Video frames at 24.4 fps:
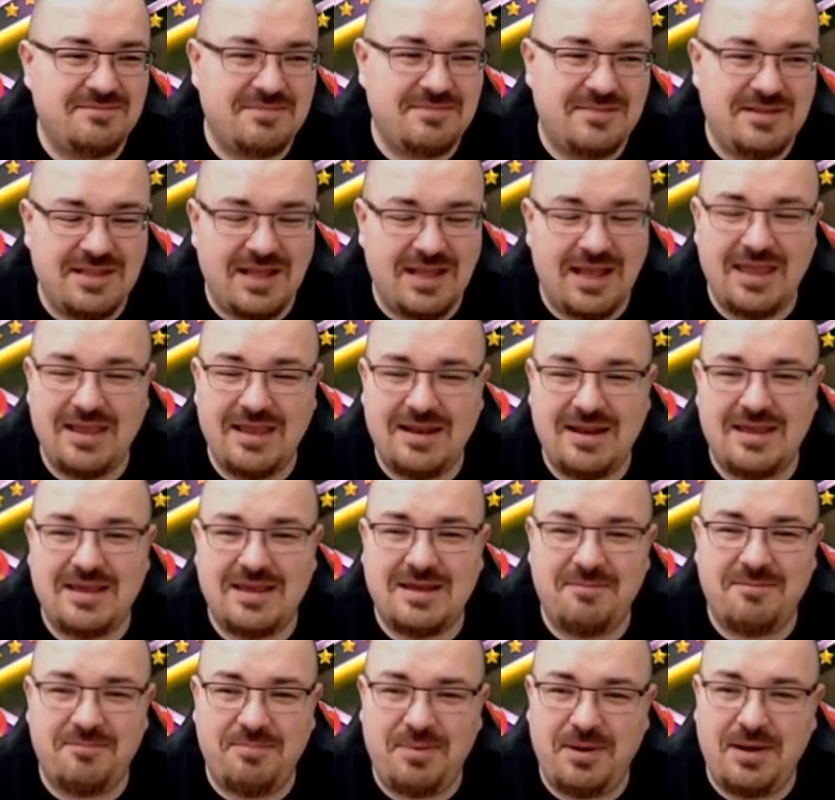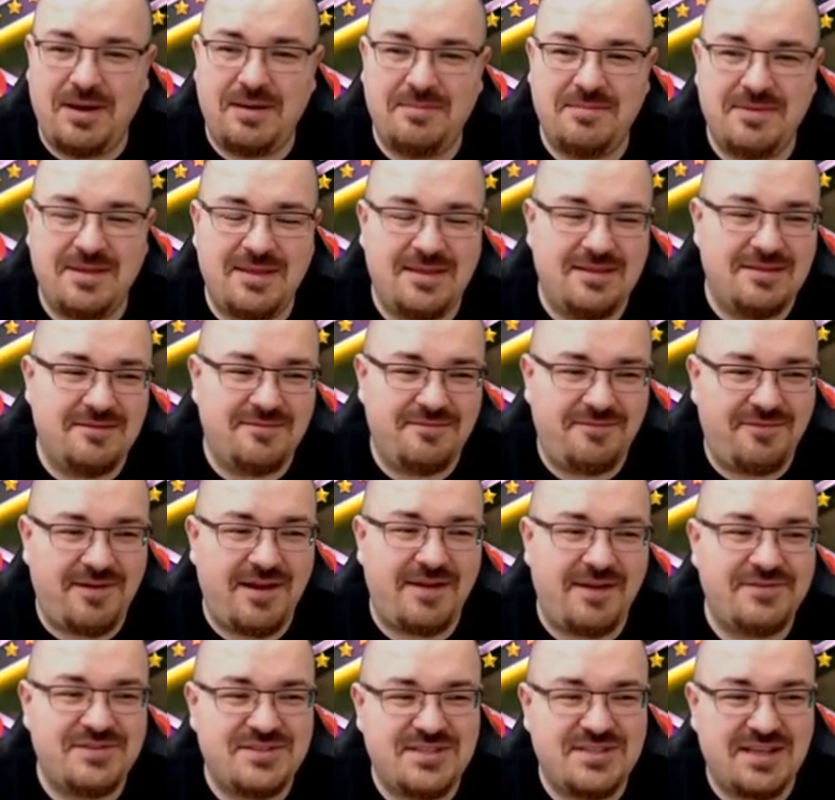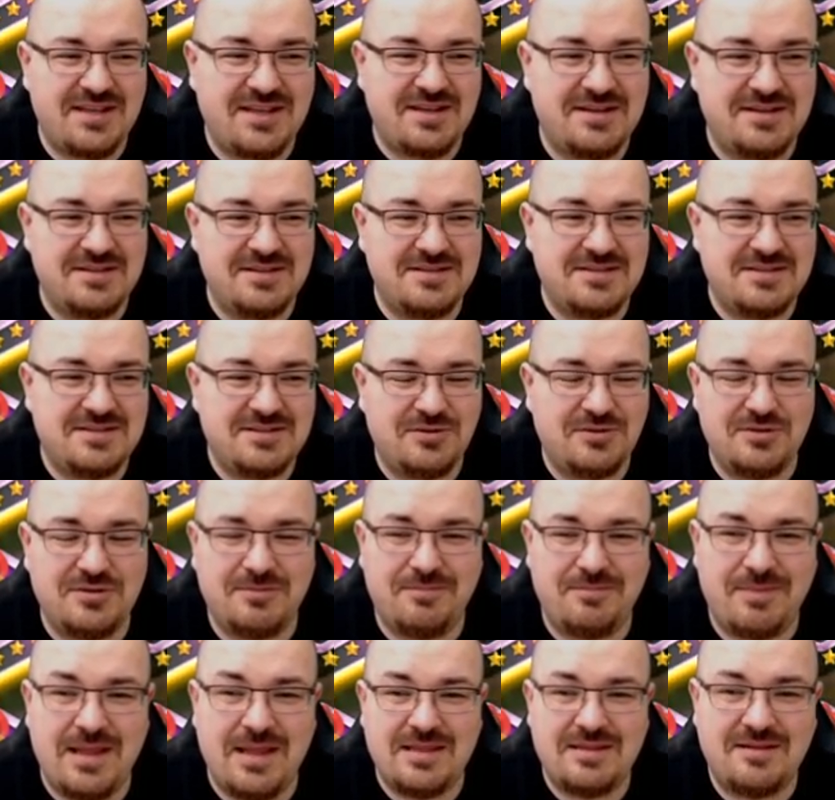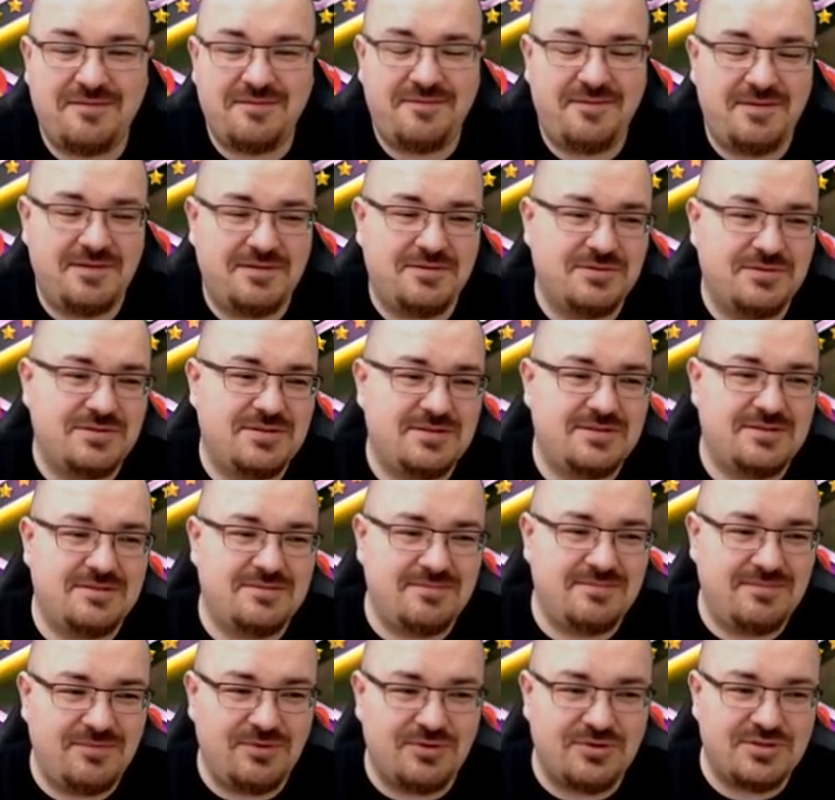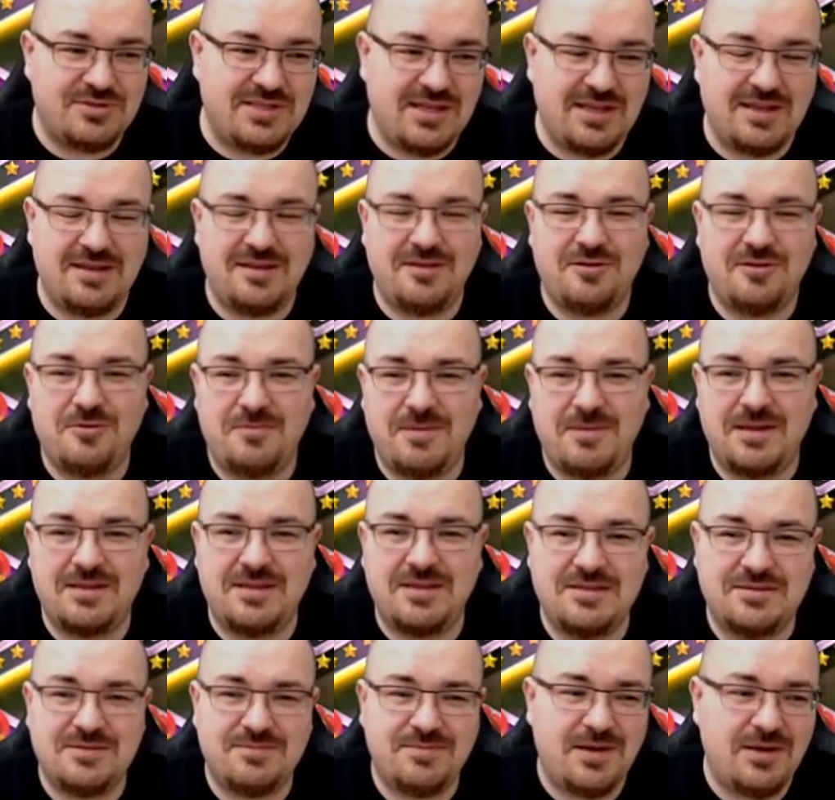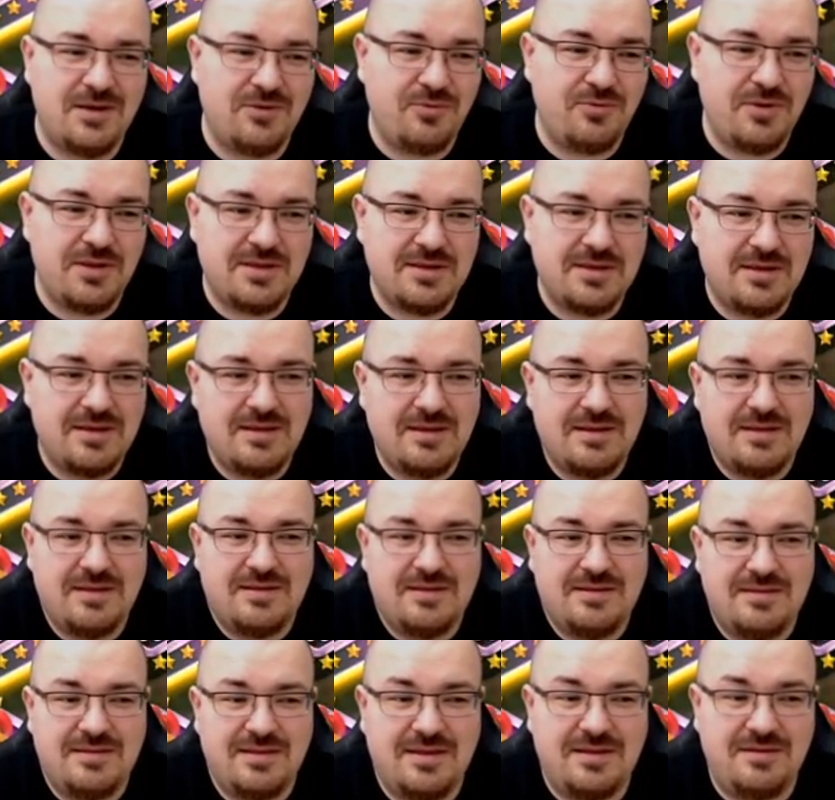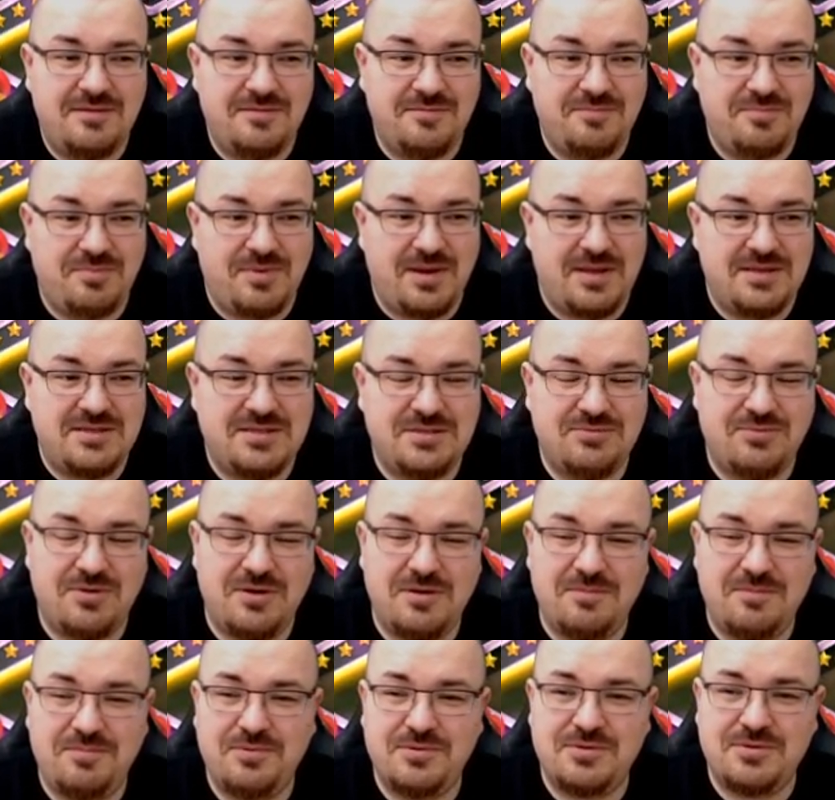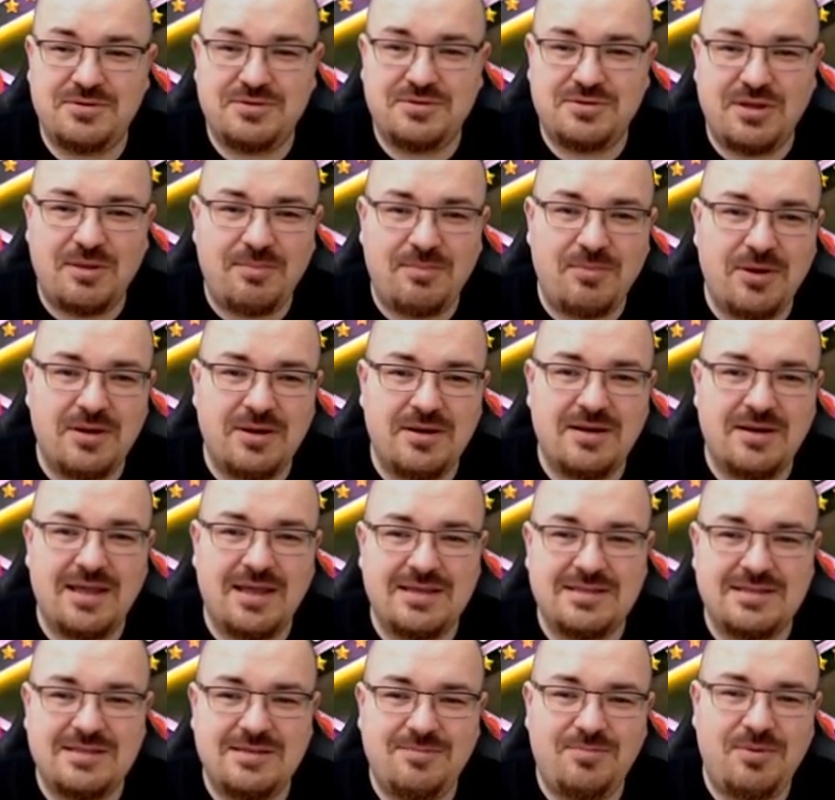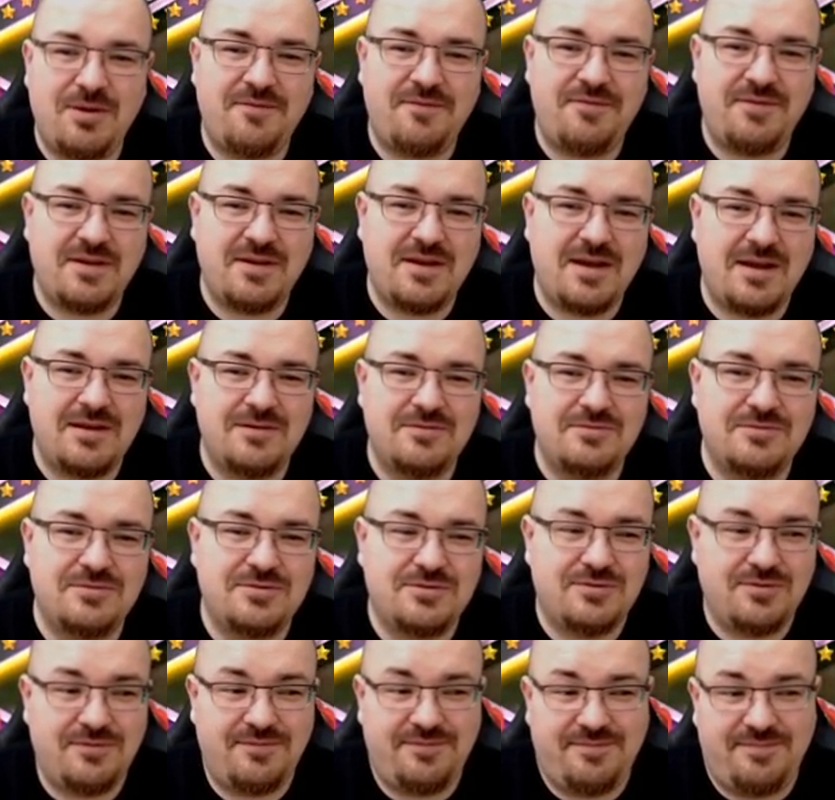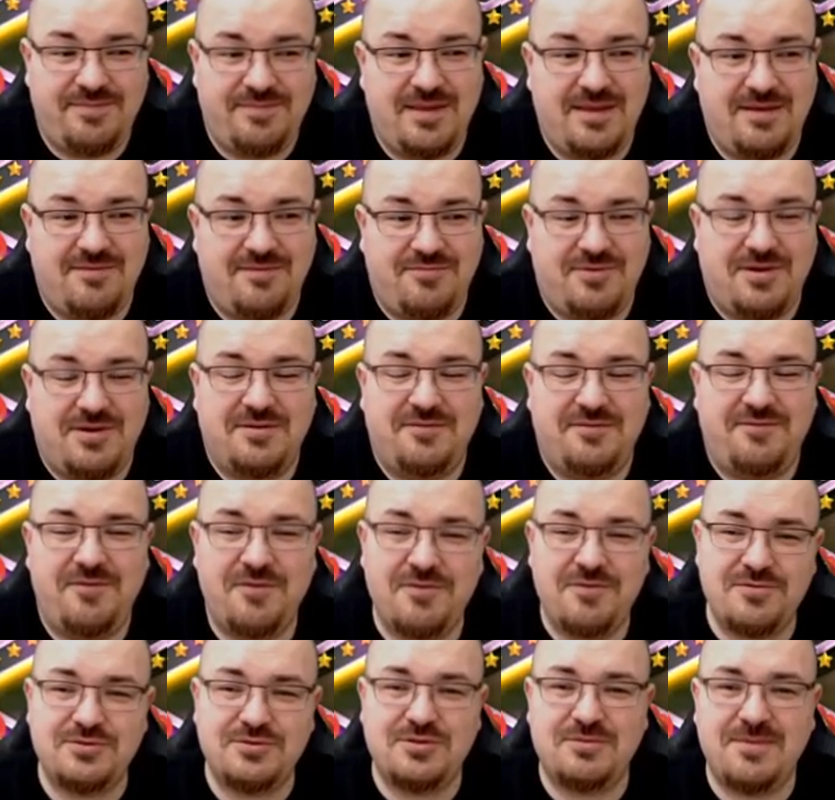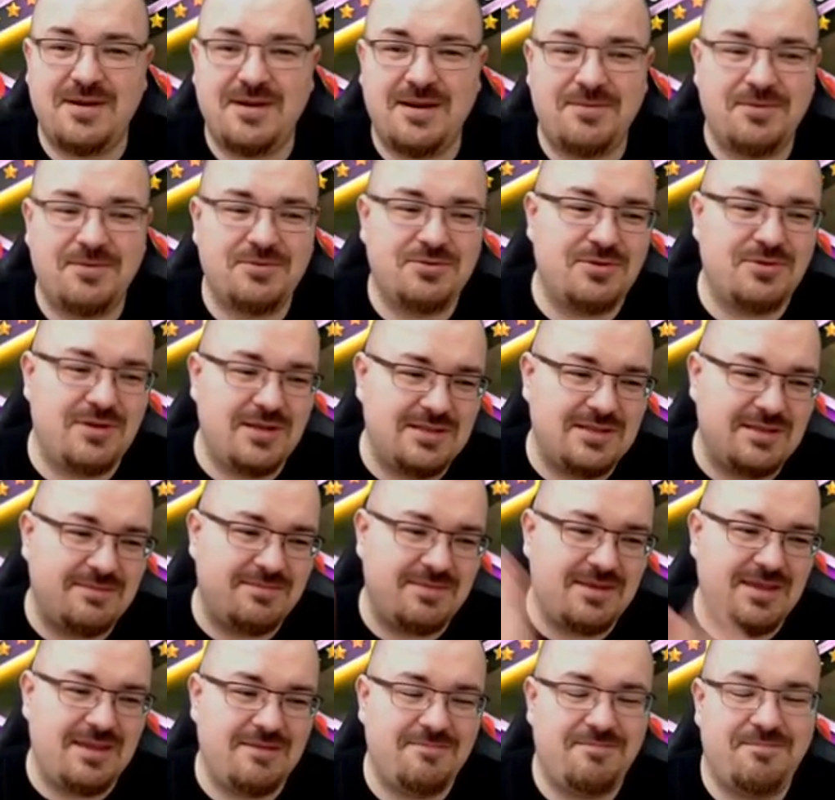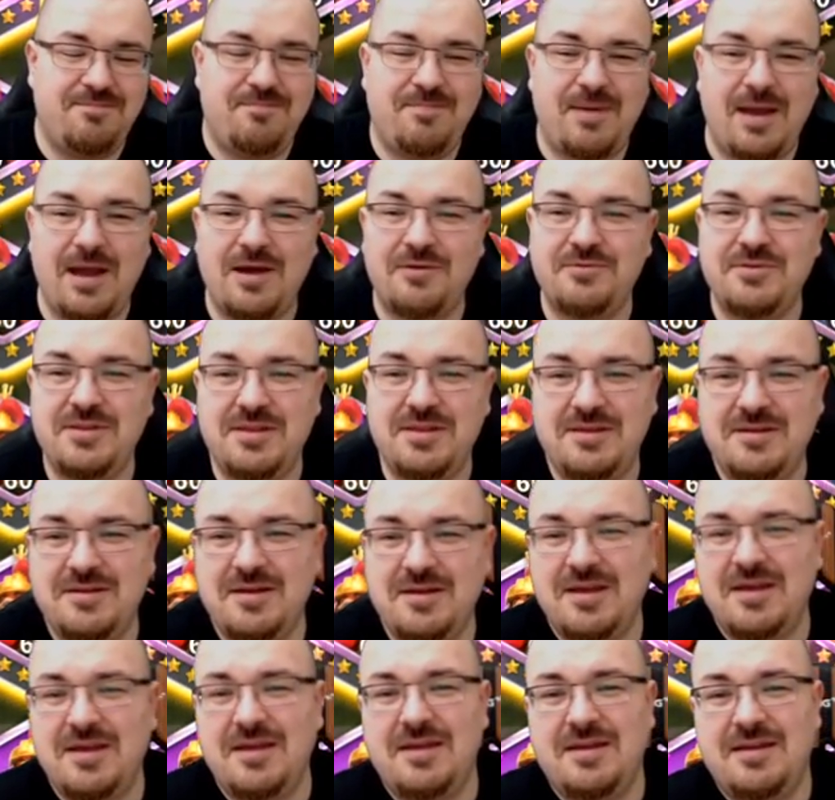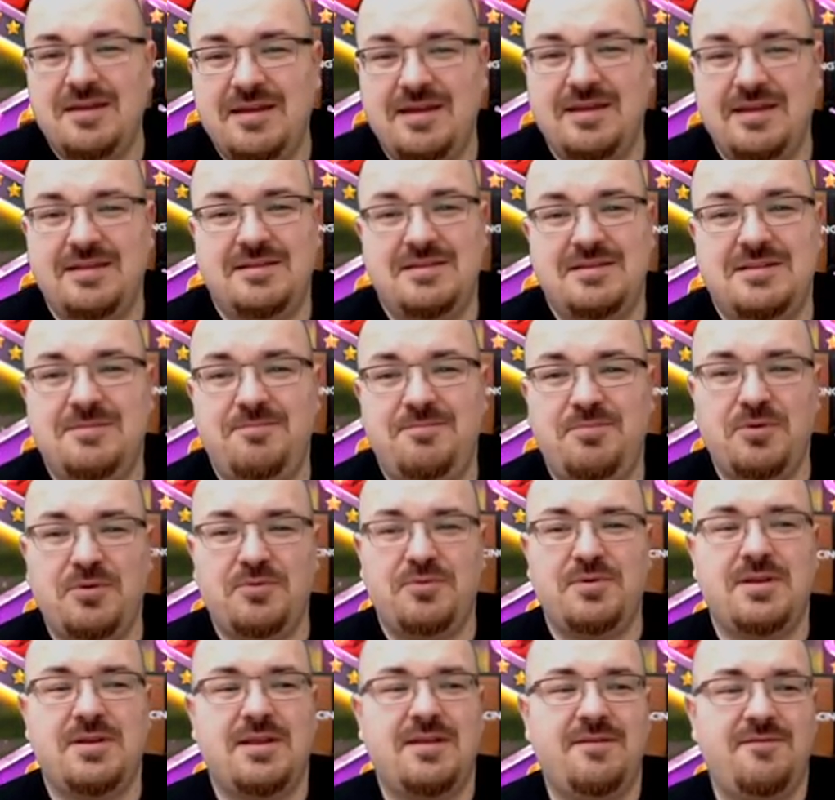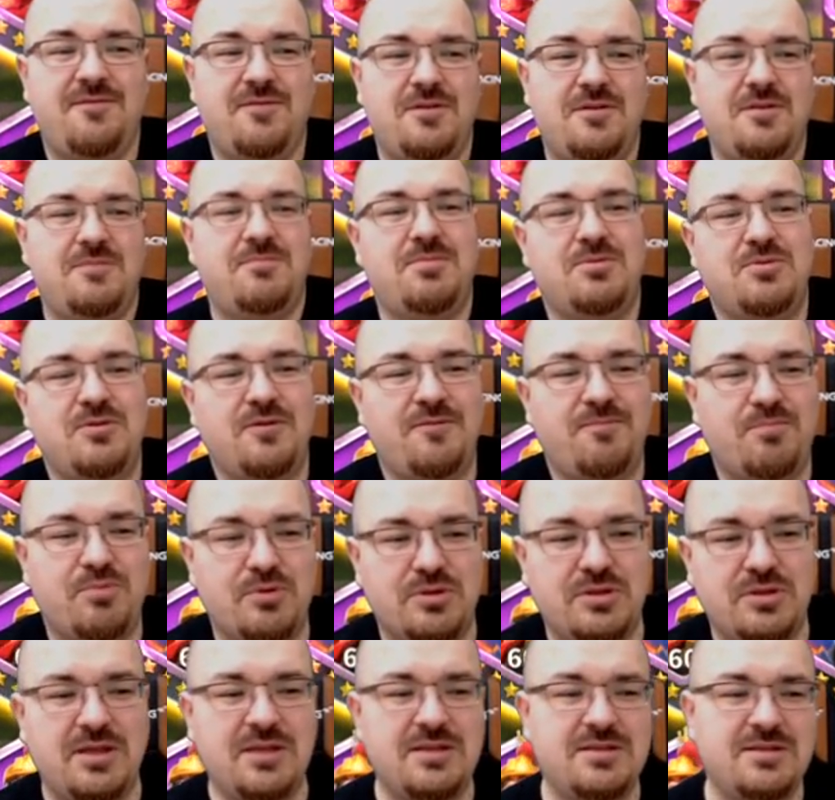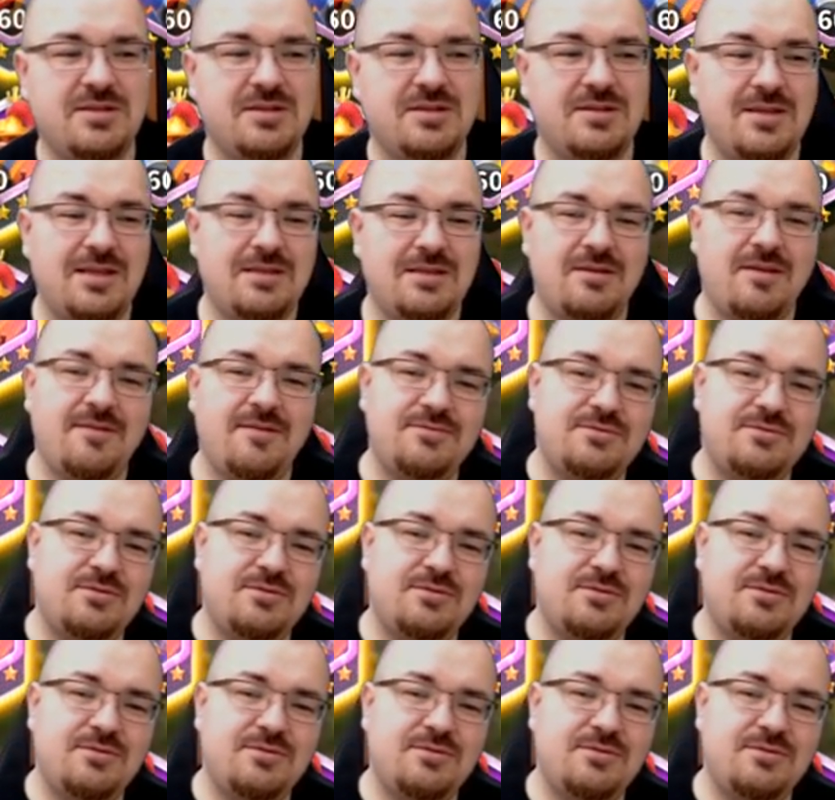dying like a bomb in 5 seconds on the battlefield because your second in command is very weak, then you might just want to put someone like CPO Africanus, so if they want to focus on Minamoto, let them keep pounding, and CPO will give you a little bit of protection that gives